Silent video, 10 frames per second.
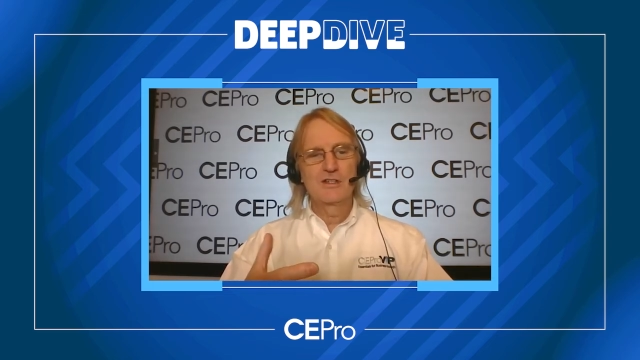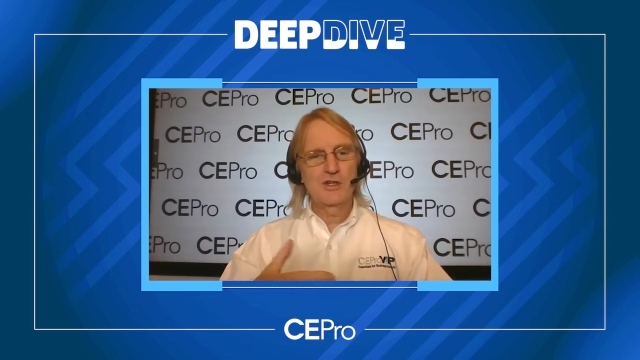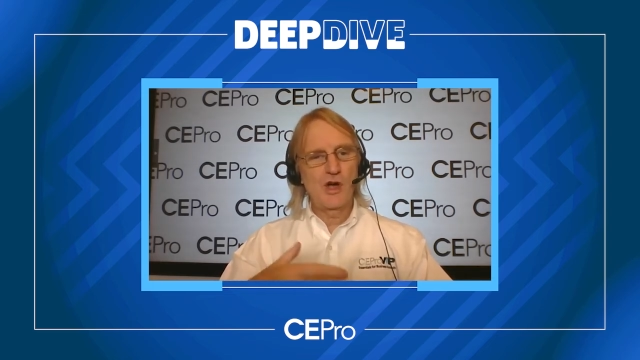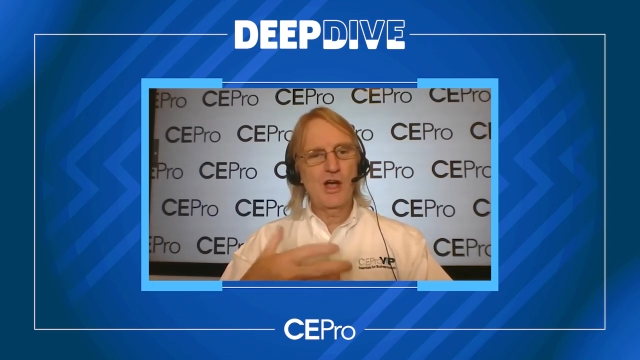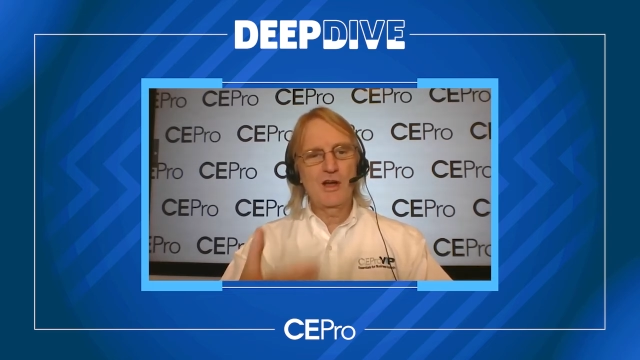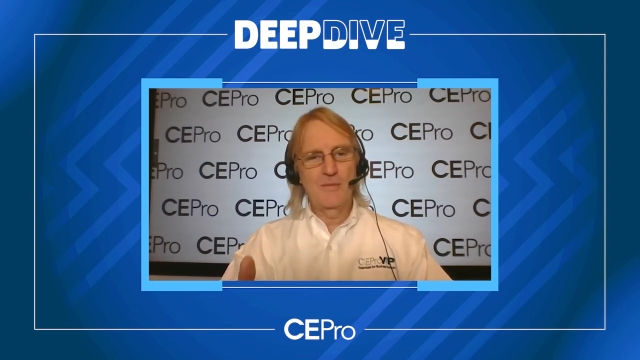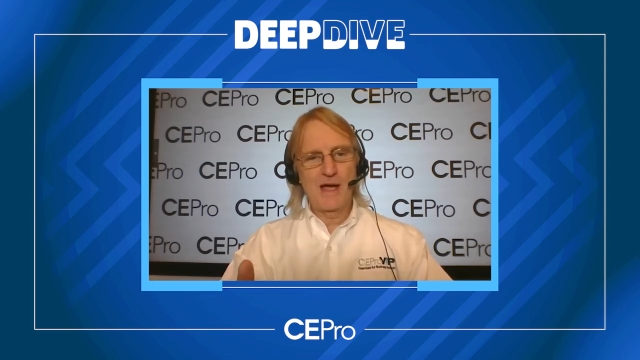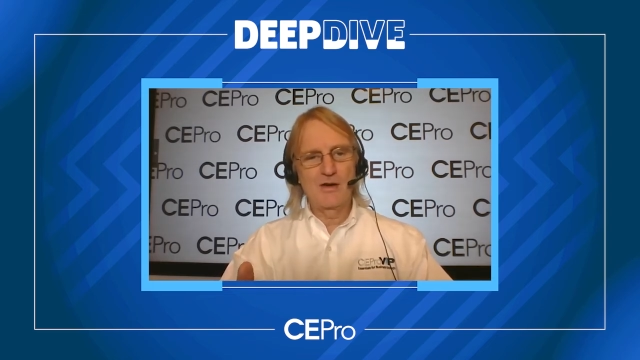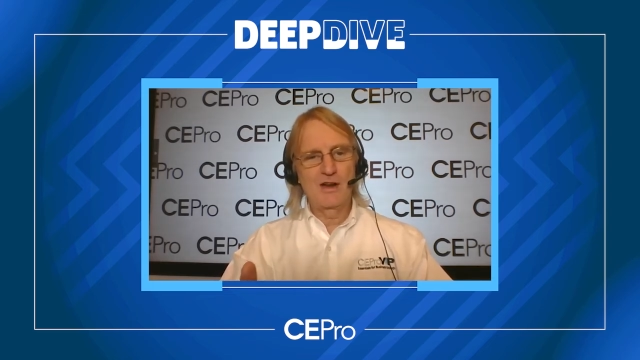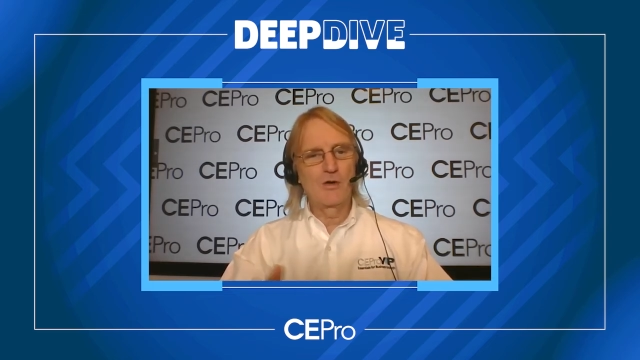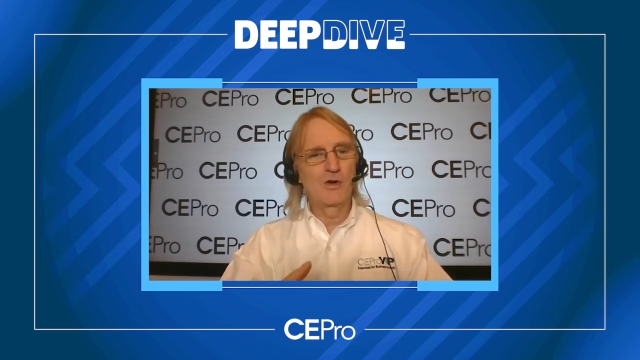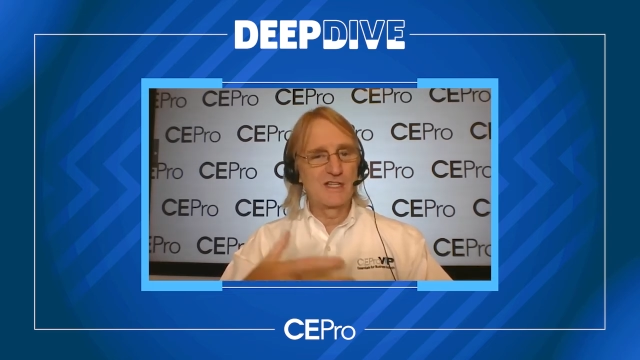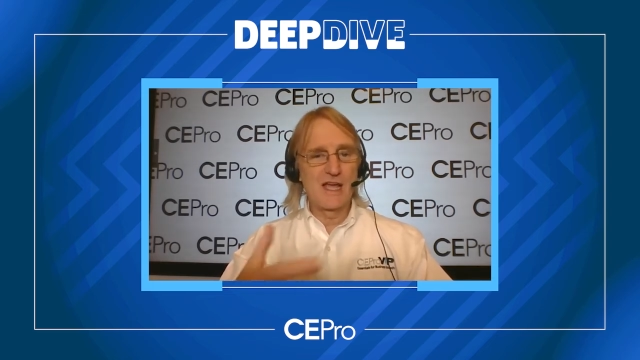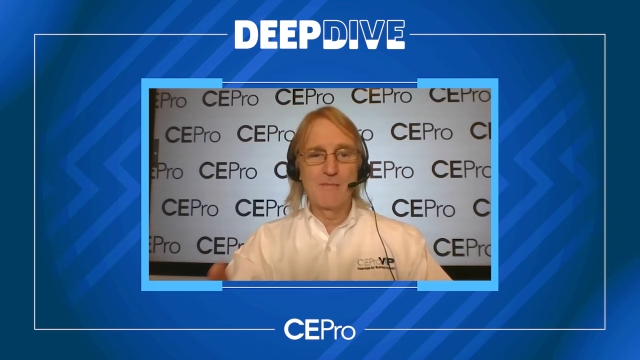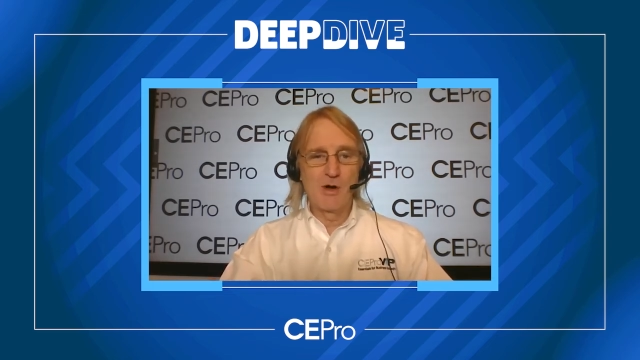talk about it or
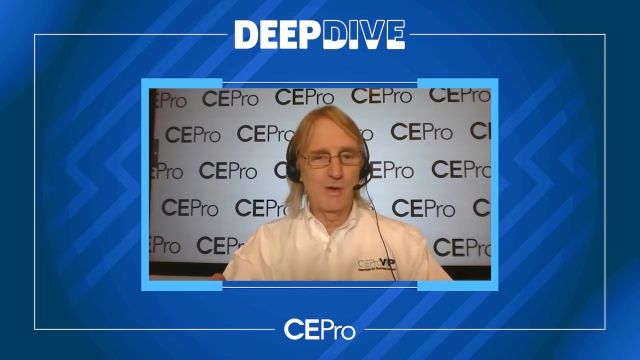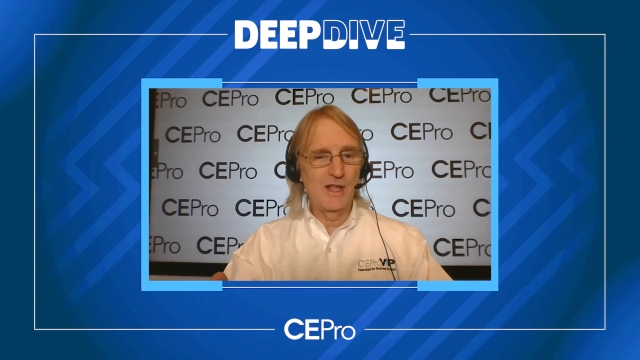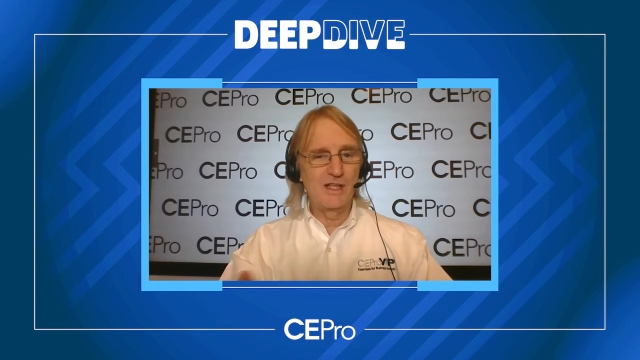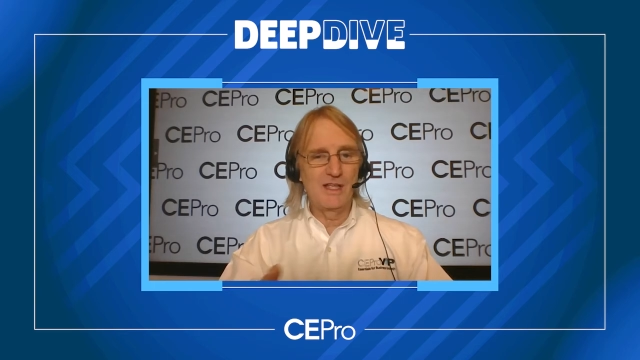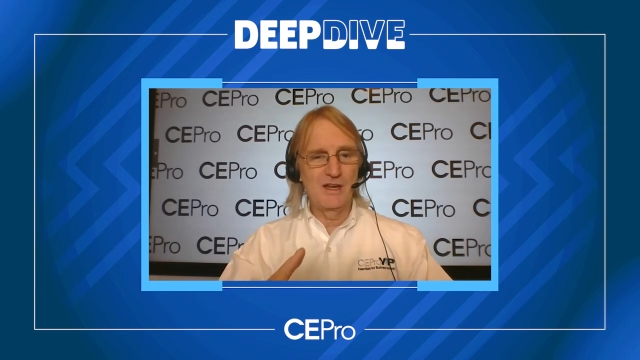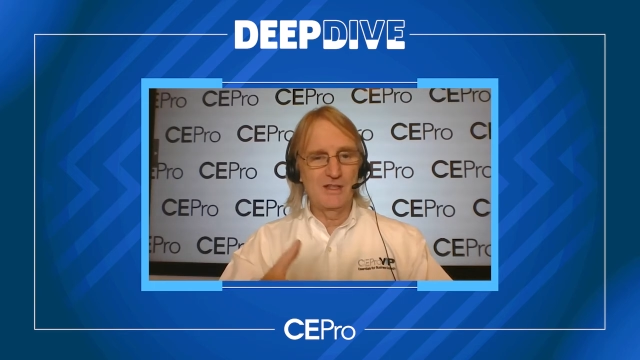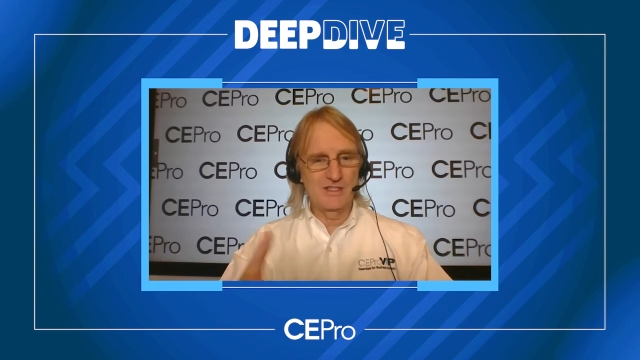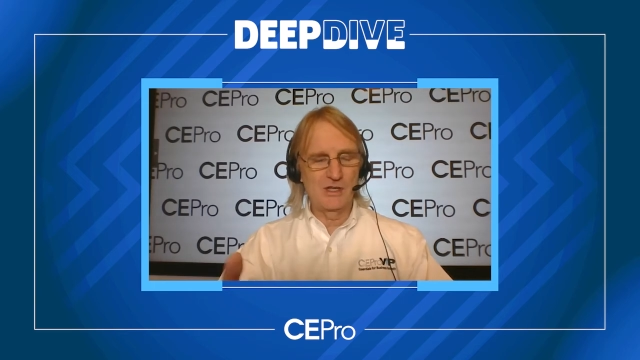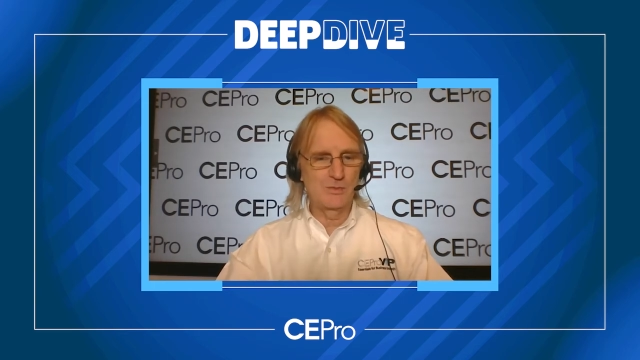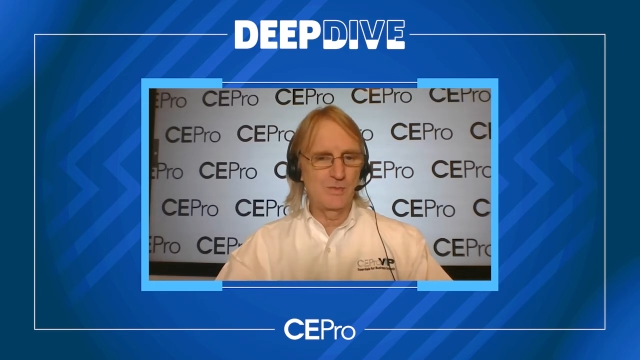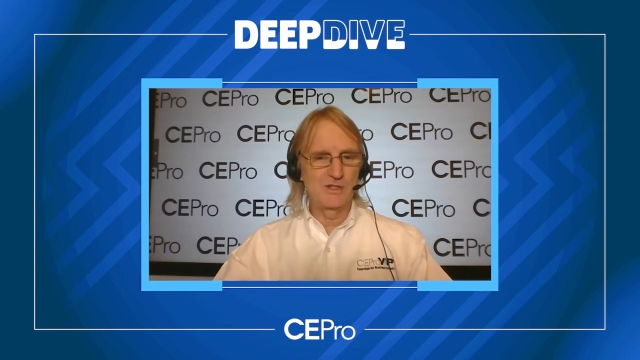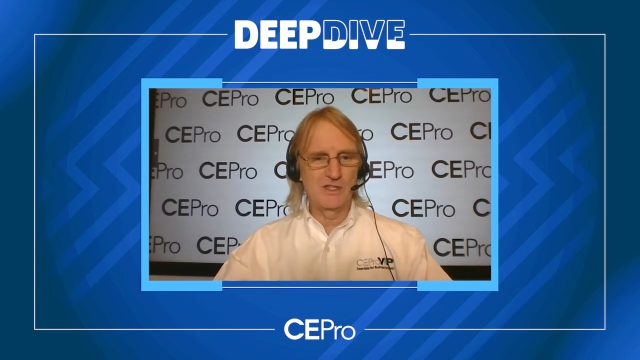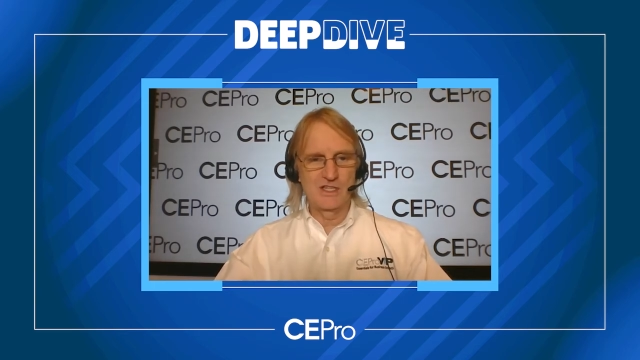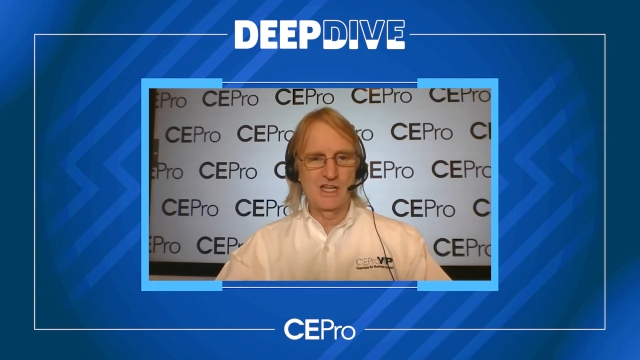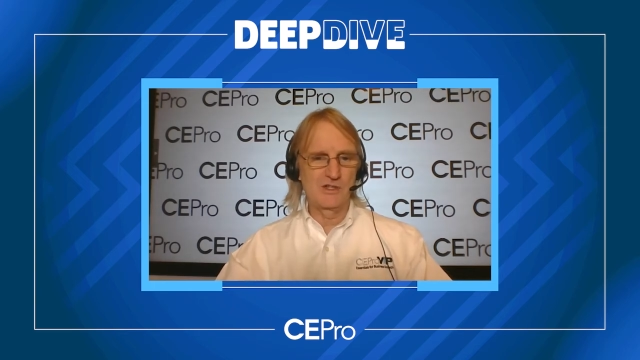demo it in a sales
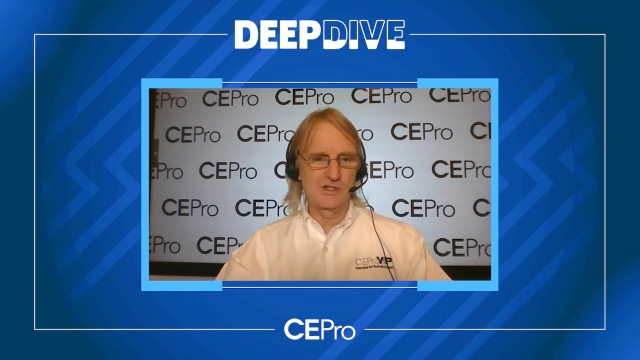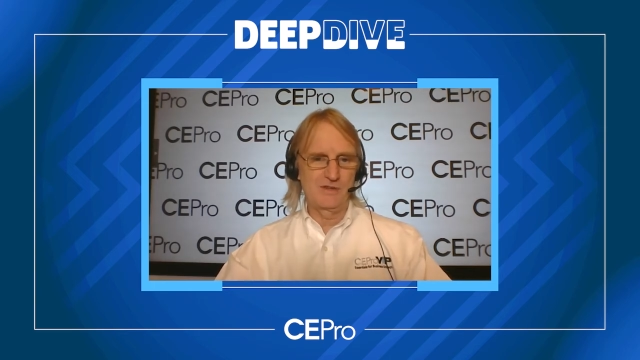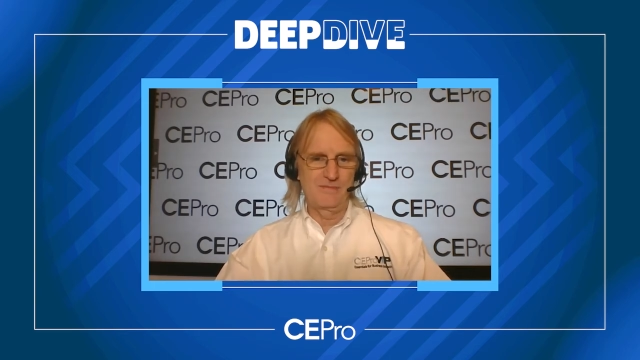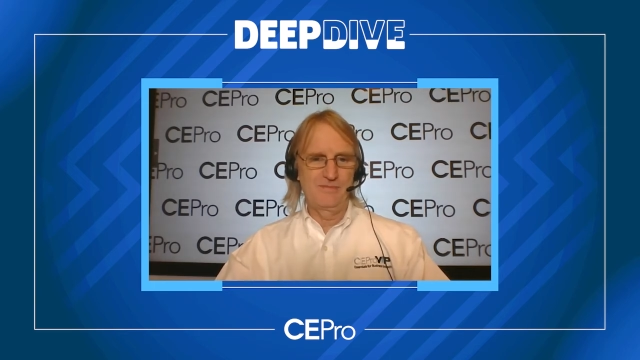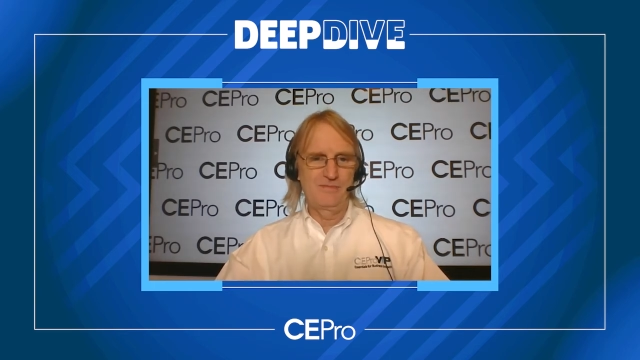presentation?